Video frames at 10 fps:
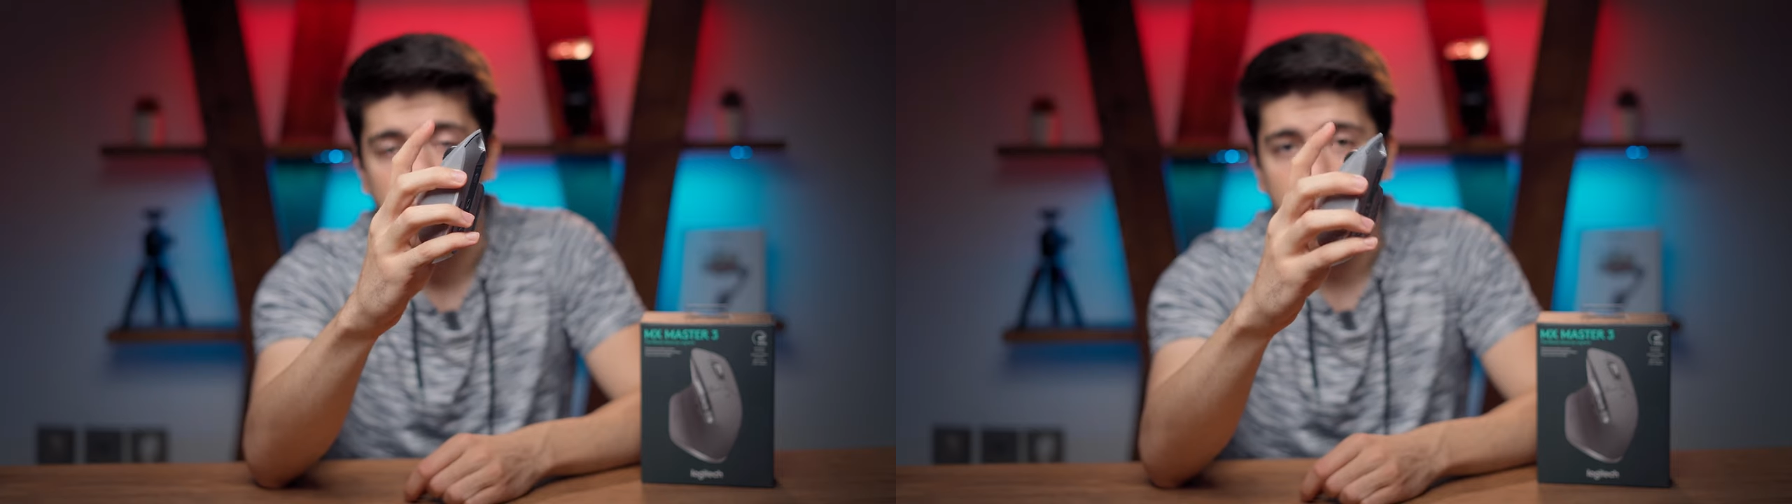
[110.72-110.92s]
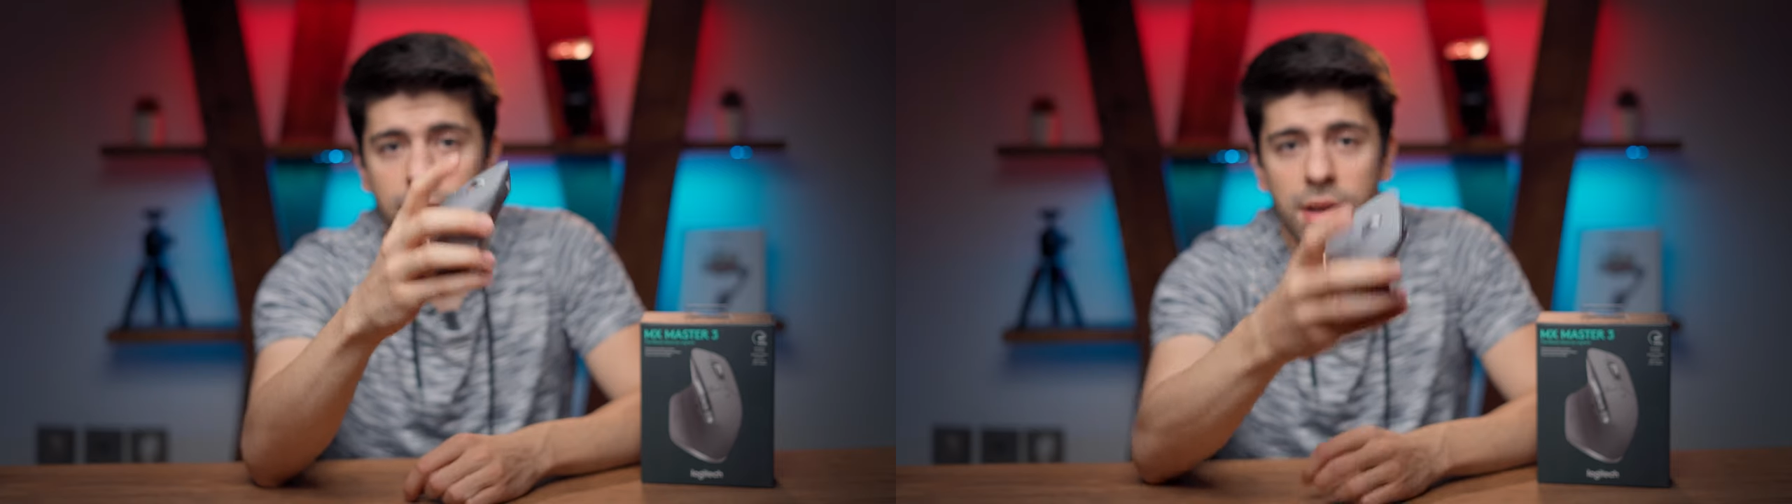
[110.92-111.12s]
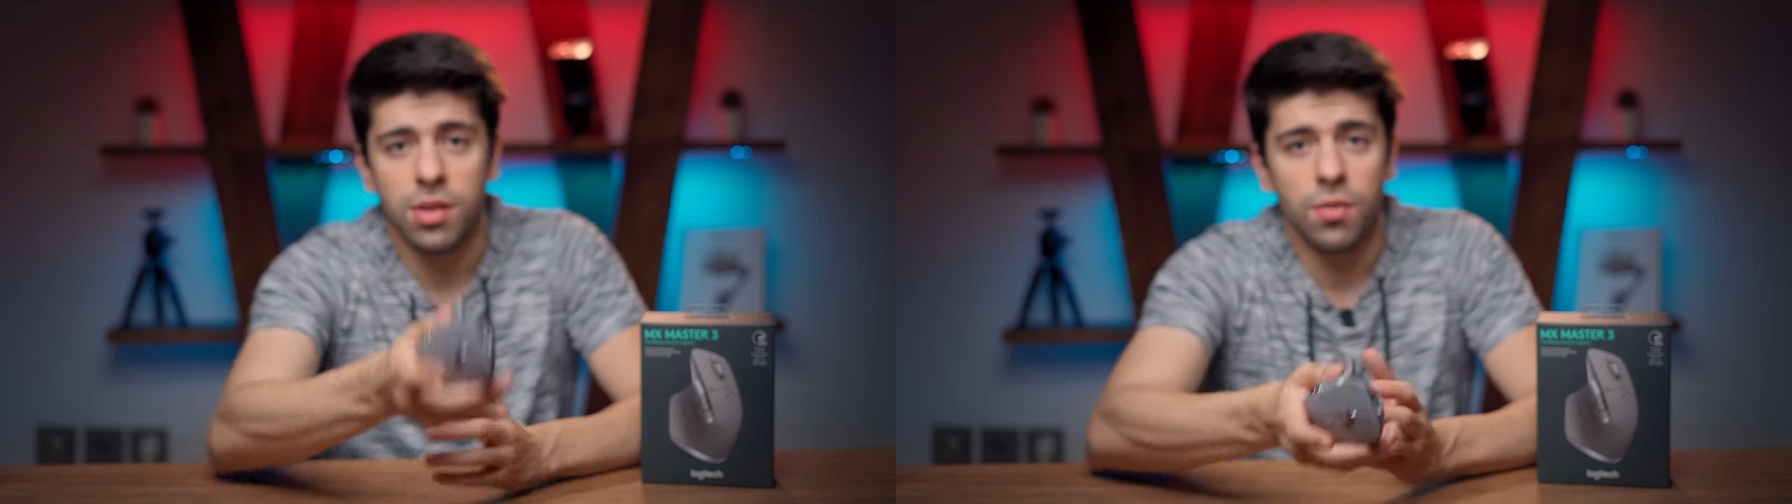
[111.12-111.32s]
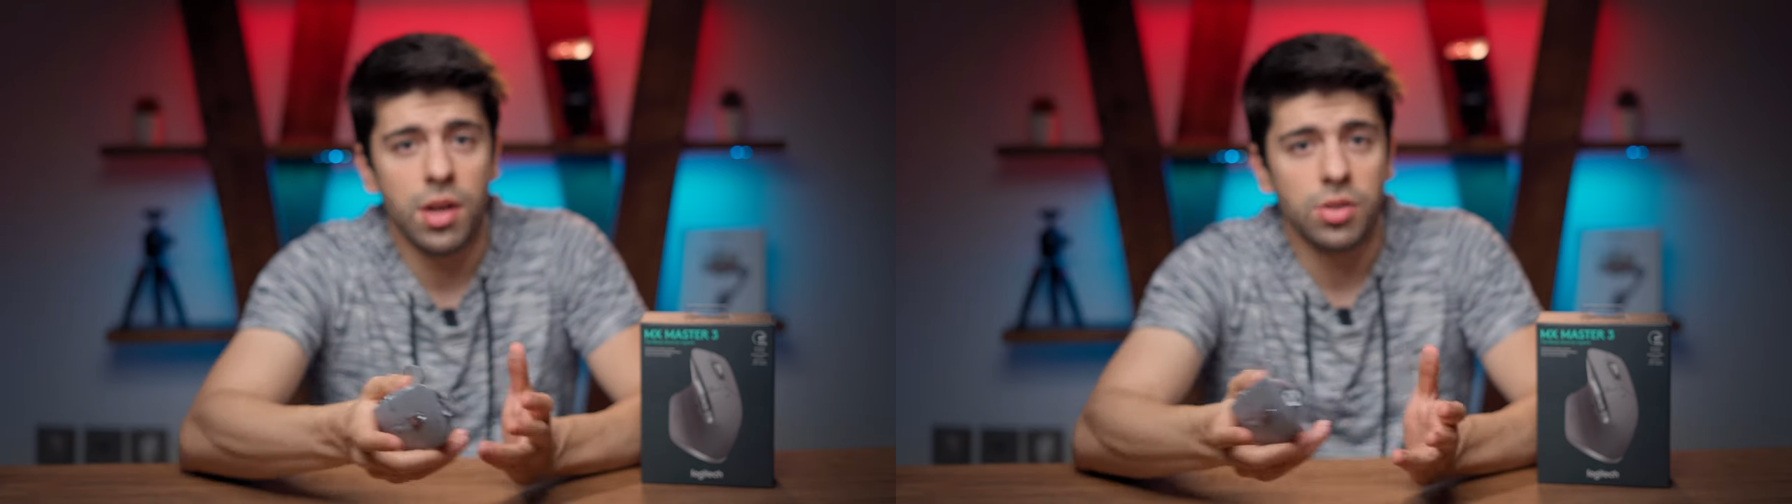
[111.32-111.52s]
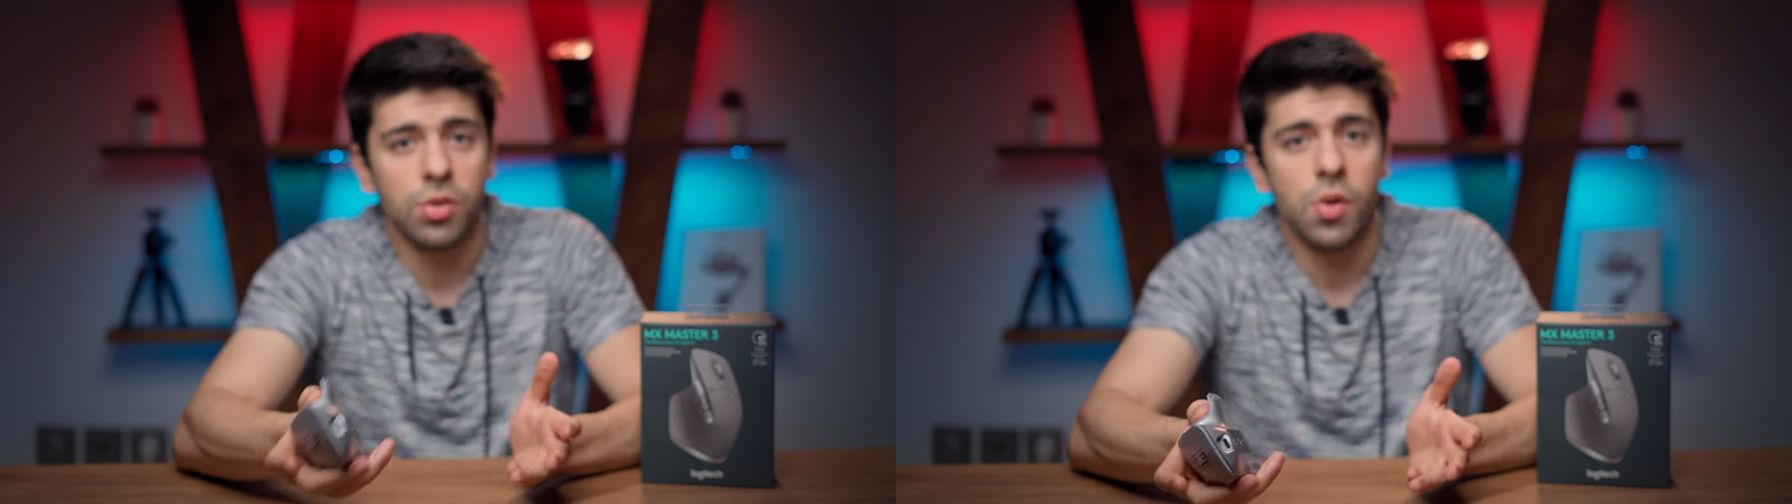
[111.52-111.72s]
And when you
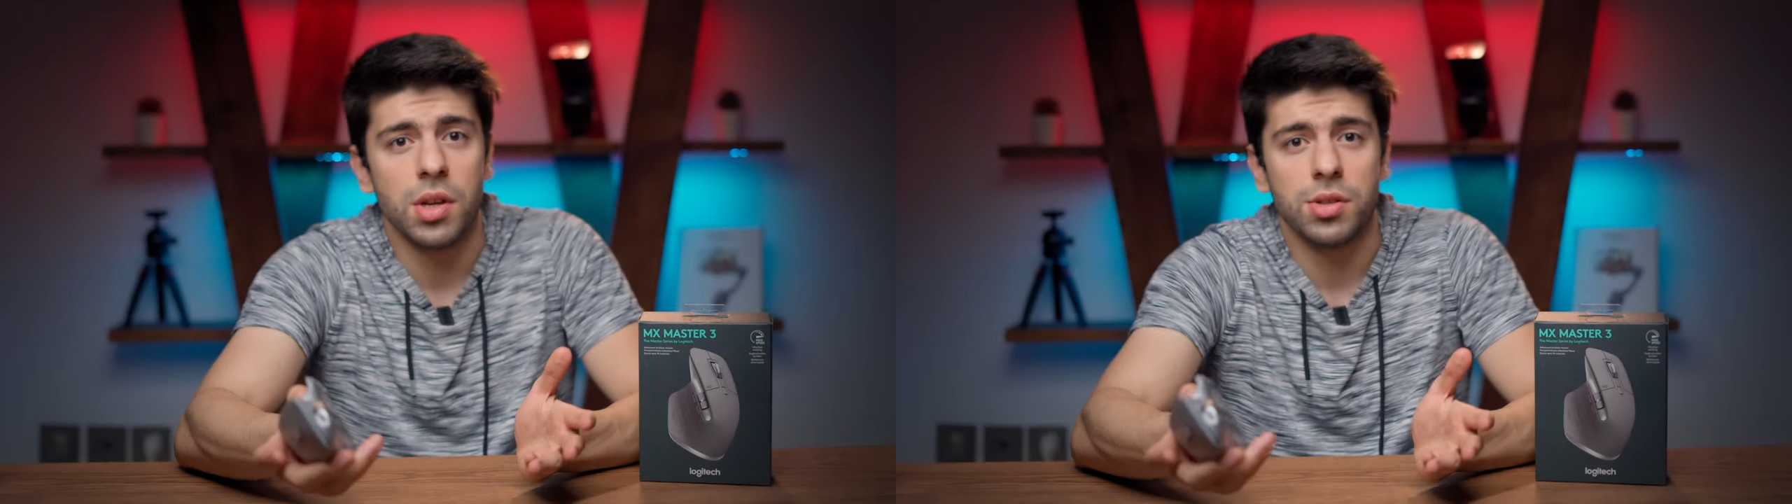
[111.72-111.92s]
want to go